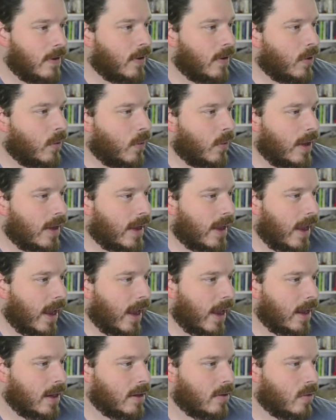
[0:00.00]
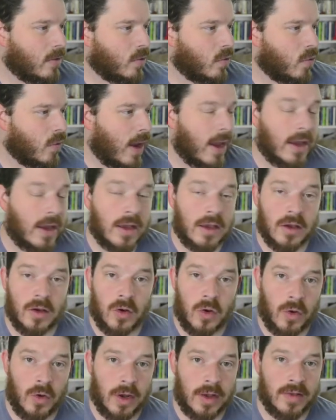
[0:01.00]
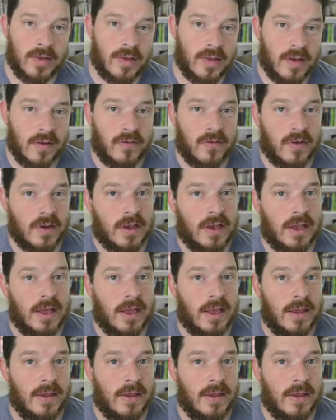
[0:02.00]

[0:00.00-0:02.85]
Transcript: We can rank coins differently.